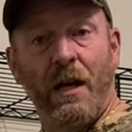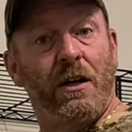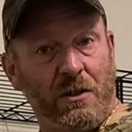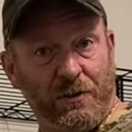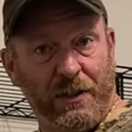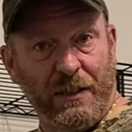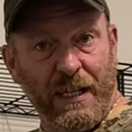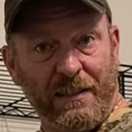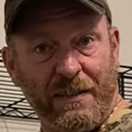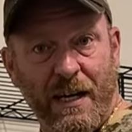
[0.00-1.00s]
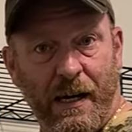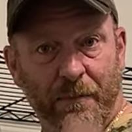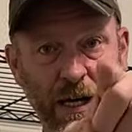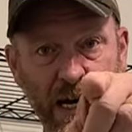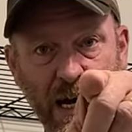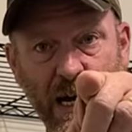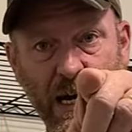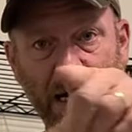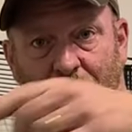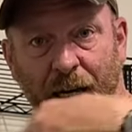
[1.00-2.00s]
So, till next time,
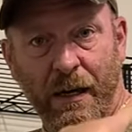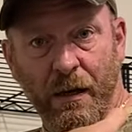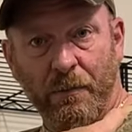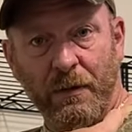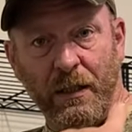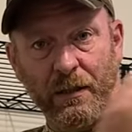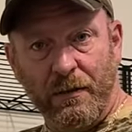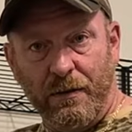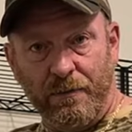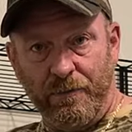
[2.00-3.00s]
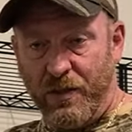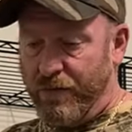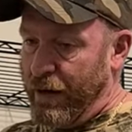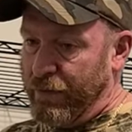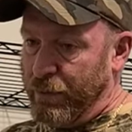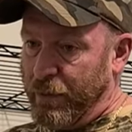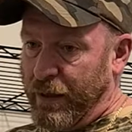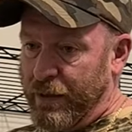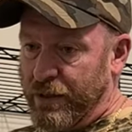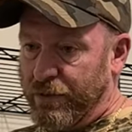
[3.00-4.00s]
I am Survival
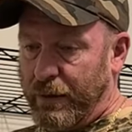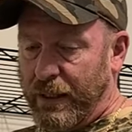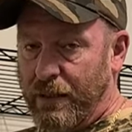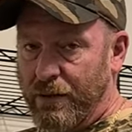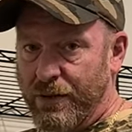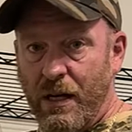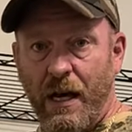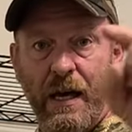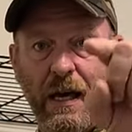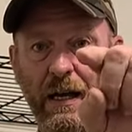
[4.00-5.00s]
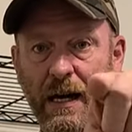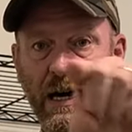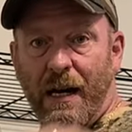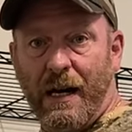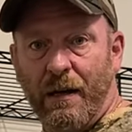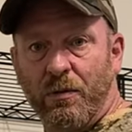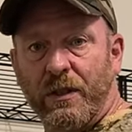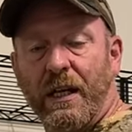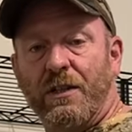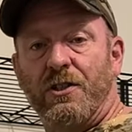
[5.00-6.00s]
Preparedness for Beginners, and I will
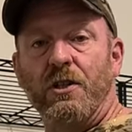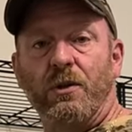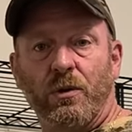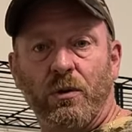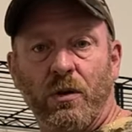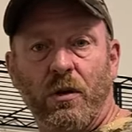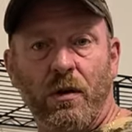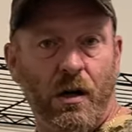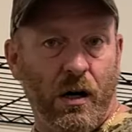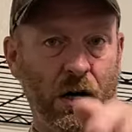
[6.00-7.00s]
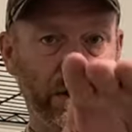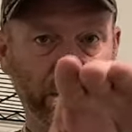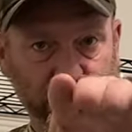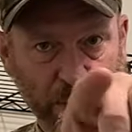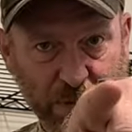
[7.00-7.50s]
catch you on the flip